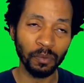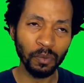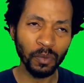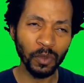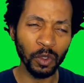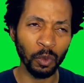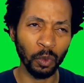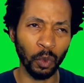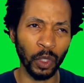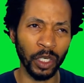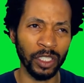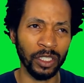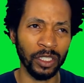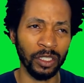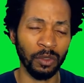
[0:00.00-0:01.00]
what
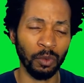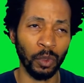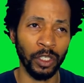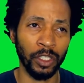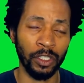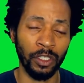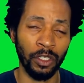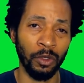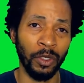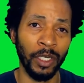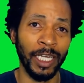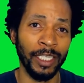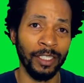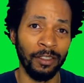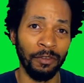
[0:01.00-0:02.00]
is known as
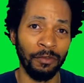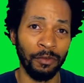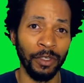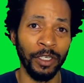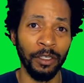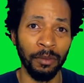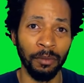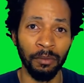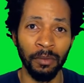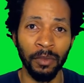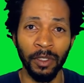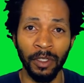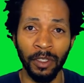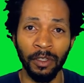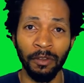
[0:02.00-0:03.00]
the Freedom
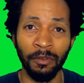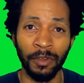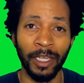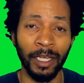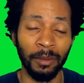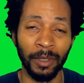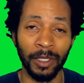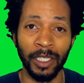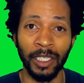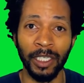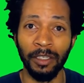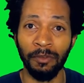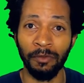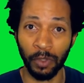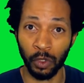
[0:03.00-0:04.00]
Family
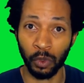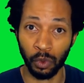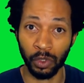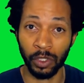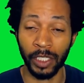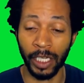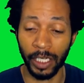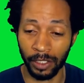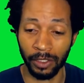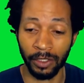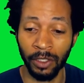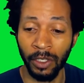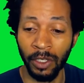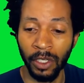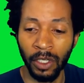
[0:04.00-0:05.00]
virtual sets.
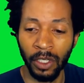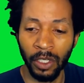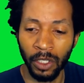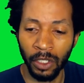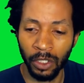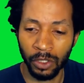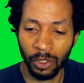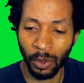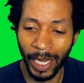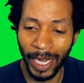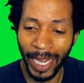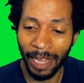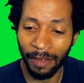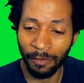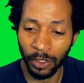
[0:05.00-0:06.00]
So I have
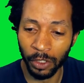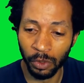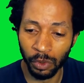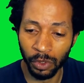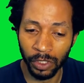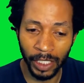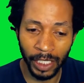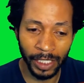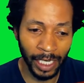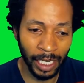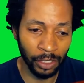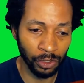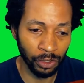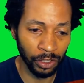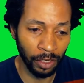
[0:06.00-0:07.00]
virtual sets. I'll show
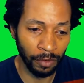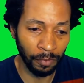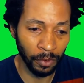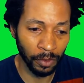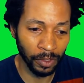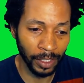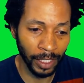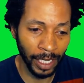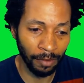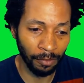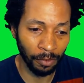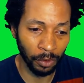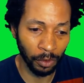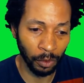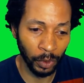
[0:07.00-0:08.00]
y'all folks that real
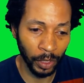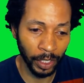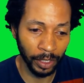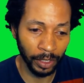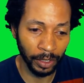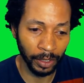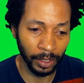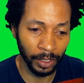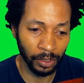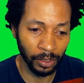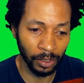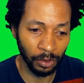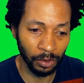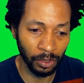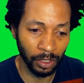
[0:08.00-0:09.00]
quick. Let's go
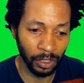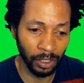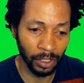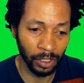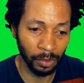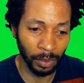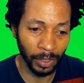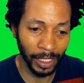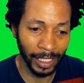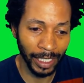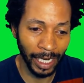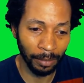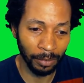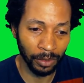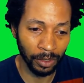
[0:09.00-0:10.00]
to the display
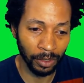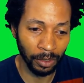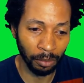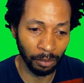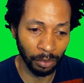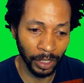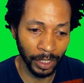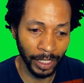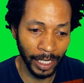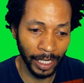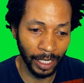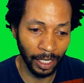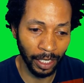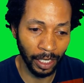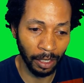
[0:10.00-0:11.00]
capture and bring that
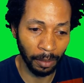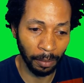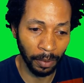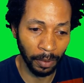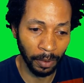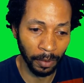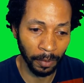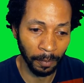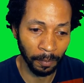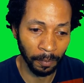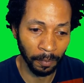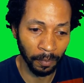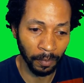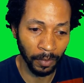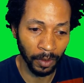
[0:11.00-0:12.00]
up
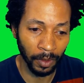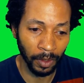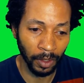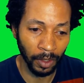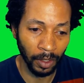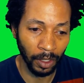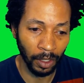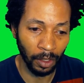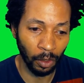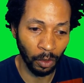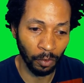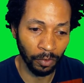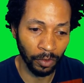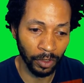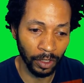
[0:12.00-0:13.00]
over
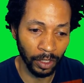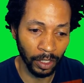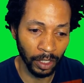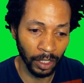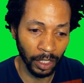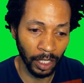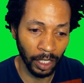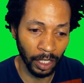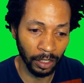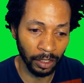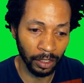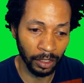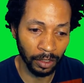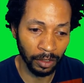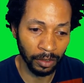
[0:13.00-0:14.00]
the color.
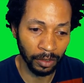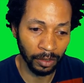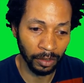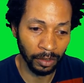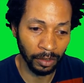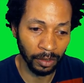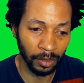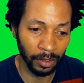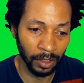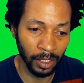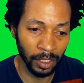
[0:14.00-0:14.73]
Let's